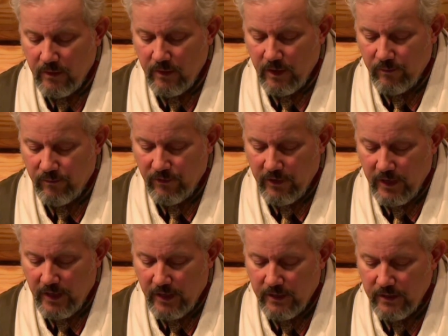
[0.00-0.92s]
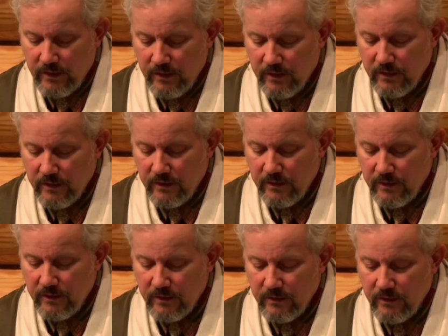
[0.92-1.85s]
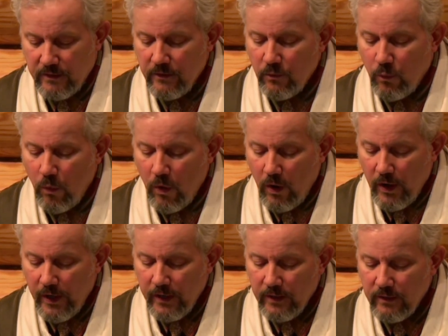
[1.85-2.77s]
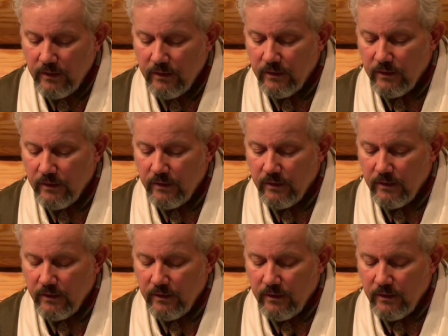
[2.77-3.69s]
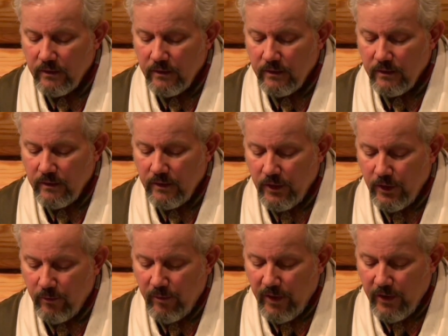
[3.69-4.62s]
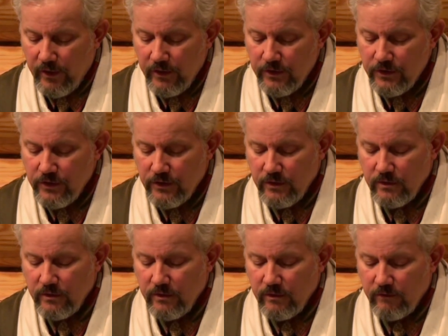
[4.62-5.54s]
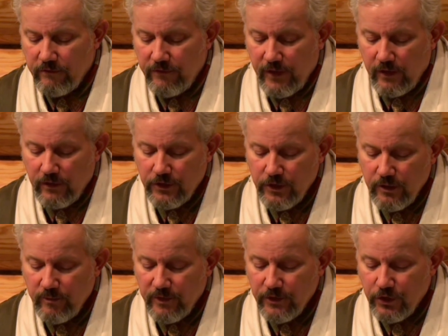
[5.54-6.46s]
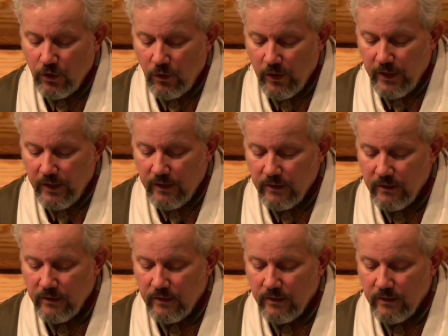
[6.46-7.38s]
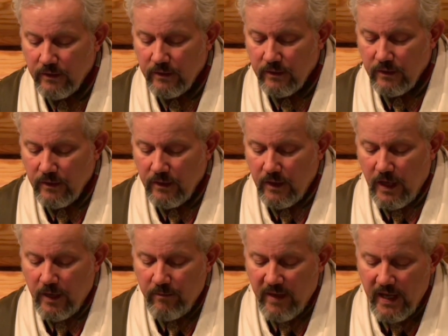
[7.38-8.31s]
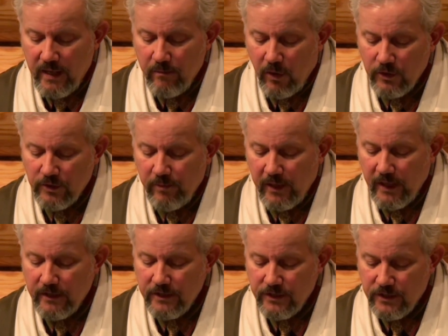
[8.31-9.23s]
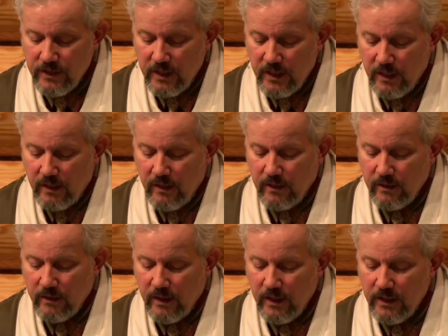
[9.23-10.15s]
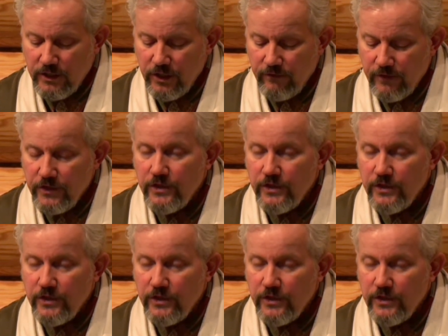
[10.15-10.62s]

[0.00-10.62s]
and bread and wine and abundance and fellowship and joy. And may he multiply the seed that each of us